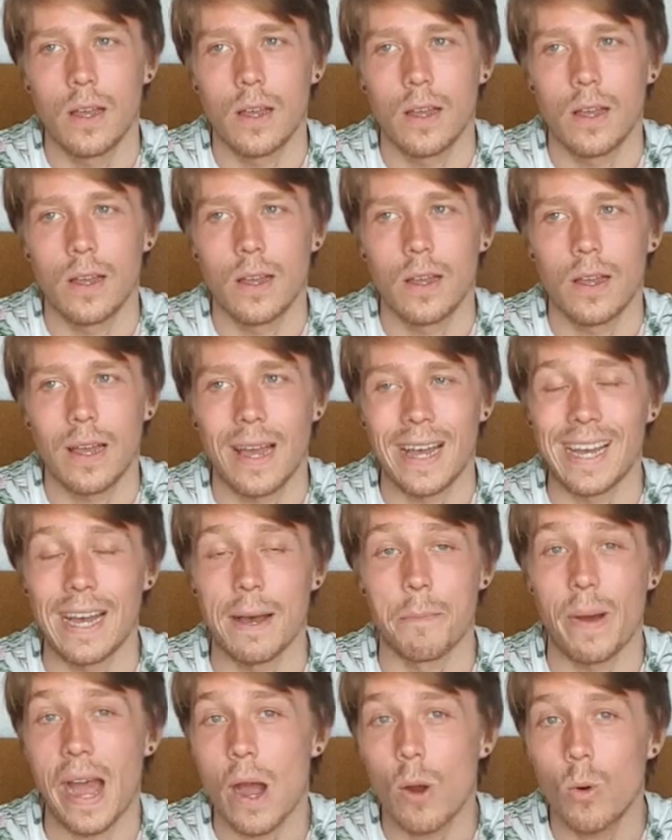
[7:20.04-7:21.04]
a
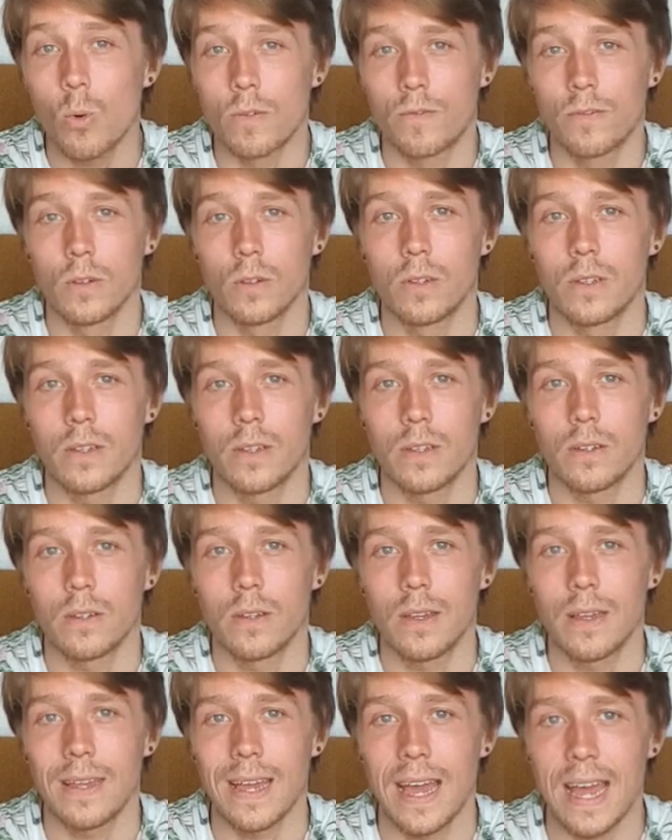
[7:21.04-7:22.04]
powerful
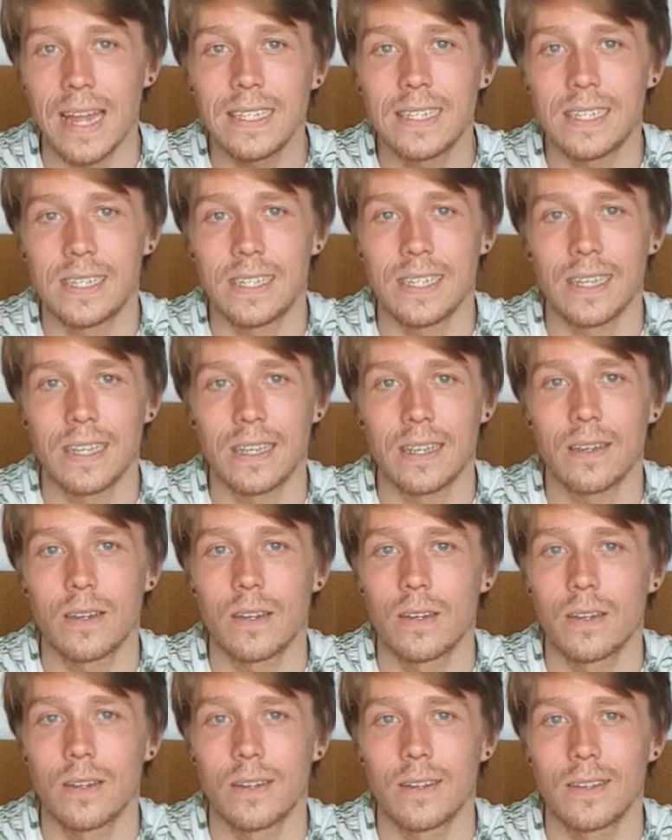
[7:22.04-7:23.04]
entity,
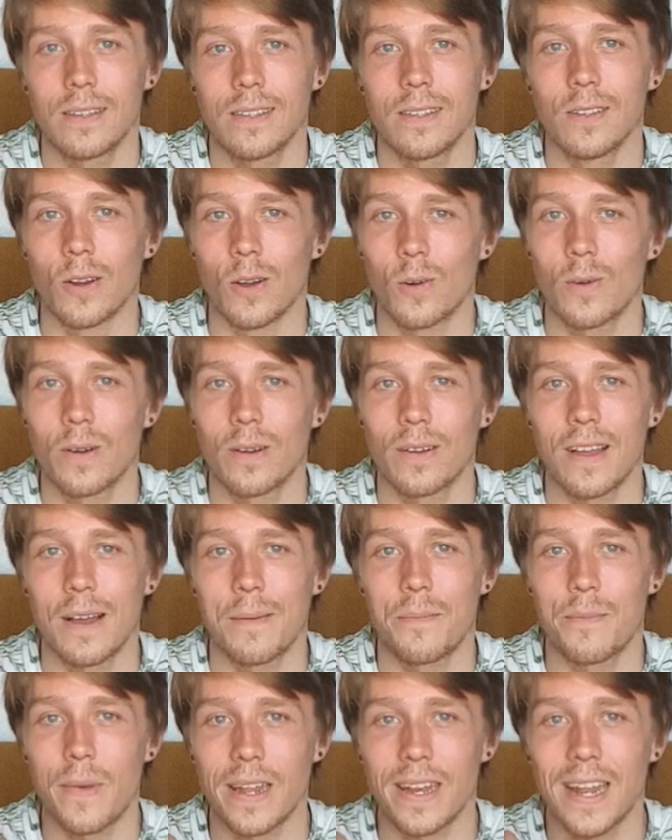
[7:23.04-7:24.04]

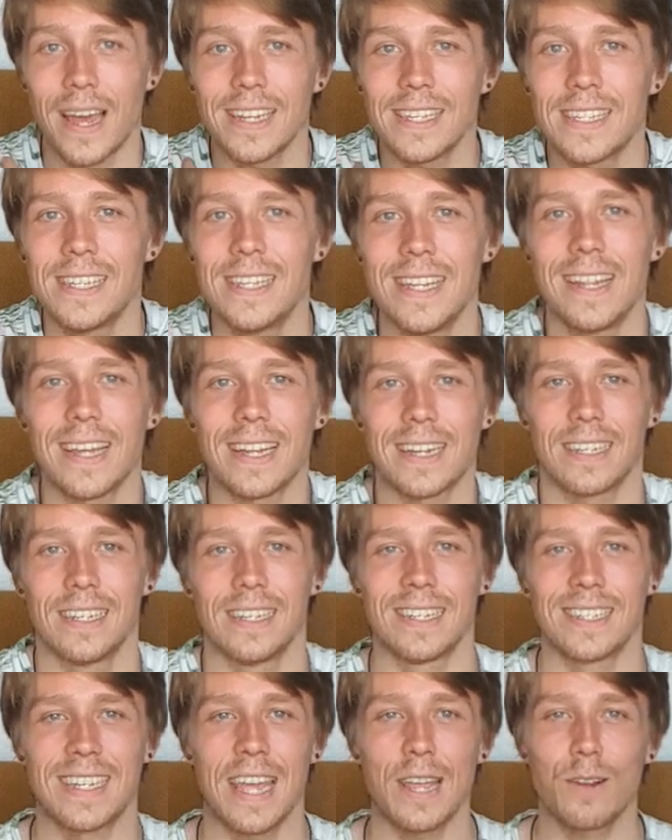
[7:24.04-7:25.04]
an entity that
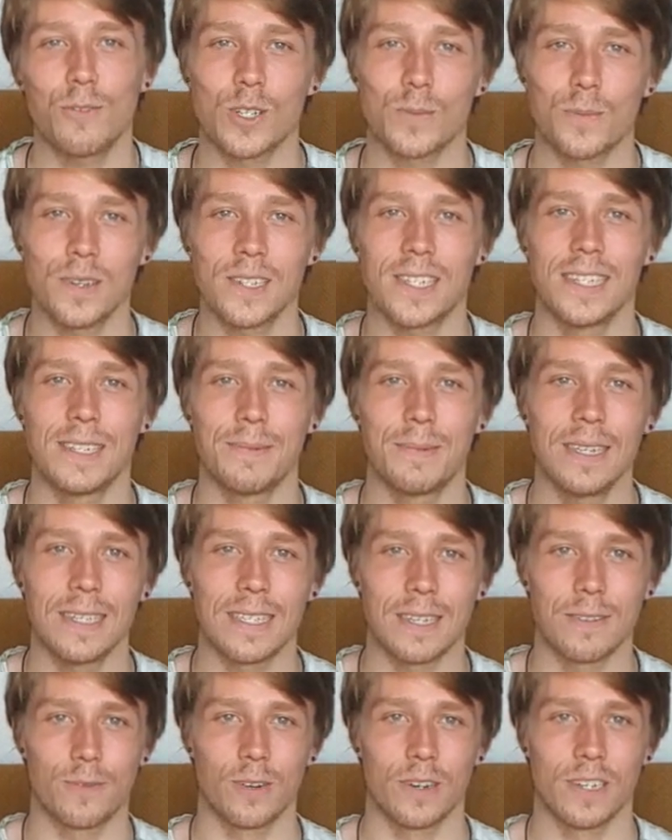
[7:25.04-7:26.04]
can take
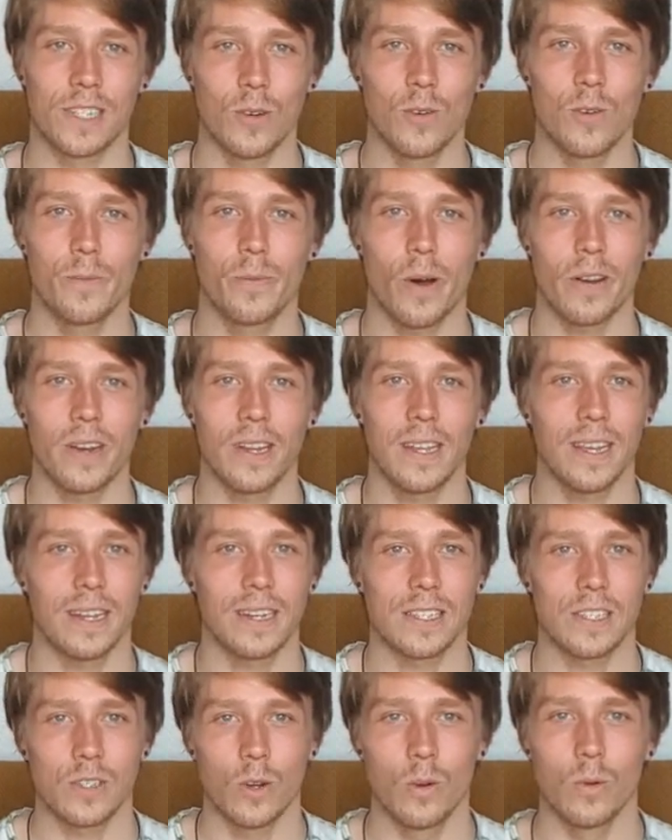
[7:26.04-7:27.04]
responsibility for its own body
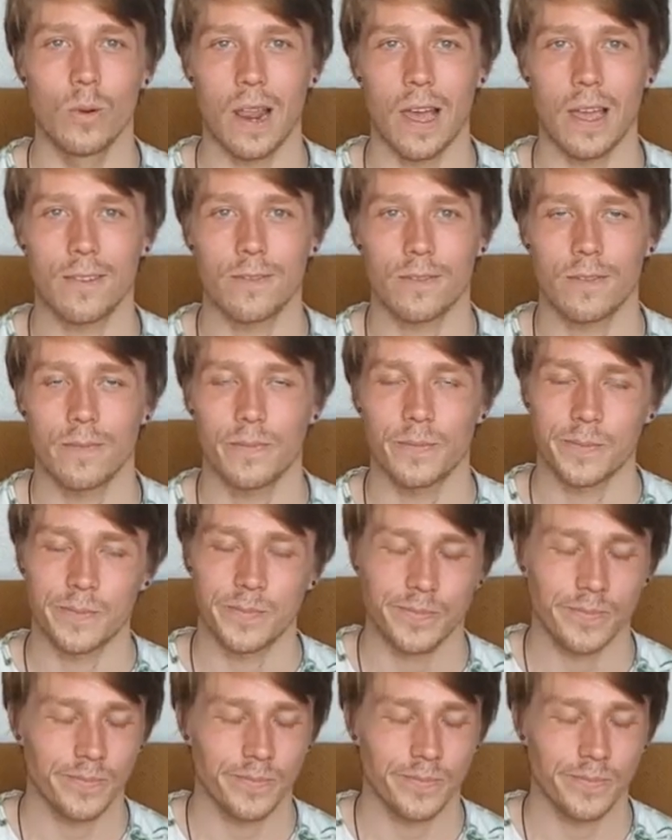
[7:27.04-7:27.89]
and its own life.